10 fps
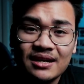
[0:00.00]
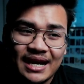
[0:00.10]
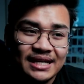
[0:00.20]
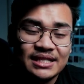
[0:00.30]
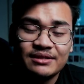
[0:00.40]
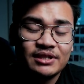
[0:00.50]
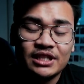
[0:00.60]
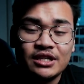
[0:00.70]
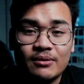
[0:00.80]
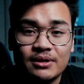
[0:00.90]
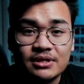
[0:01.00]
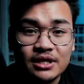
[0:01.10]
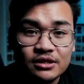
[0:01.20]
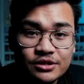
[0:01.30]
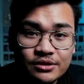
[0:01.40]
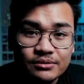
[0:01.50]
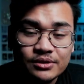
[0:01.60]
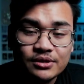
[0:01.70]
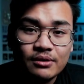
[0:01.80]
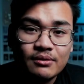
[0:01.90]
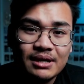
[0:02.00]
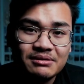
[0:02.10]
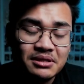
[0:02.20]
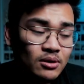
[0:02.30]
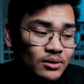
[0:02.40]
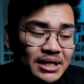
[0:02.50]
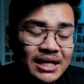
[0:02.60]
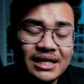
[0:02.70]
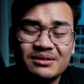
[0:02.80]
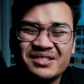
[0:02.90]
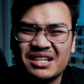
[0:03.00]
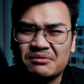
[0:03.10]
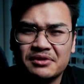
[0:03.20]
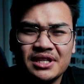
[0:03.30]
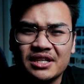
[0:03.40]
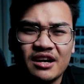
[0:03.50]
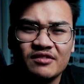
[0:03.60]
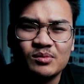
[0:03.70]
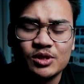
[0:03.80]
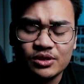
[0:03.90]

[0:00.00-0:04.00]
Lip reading: I didn't really know what I was going to do, so I was holding it and it was like really uncomfortable.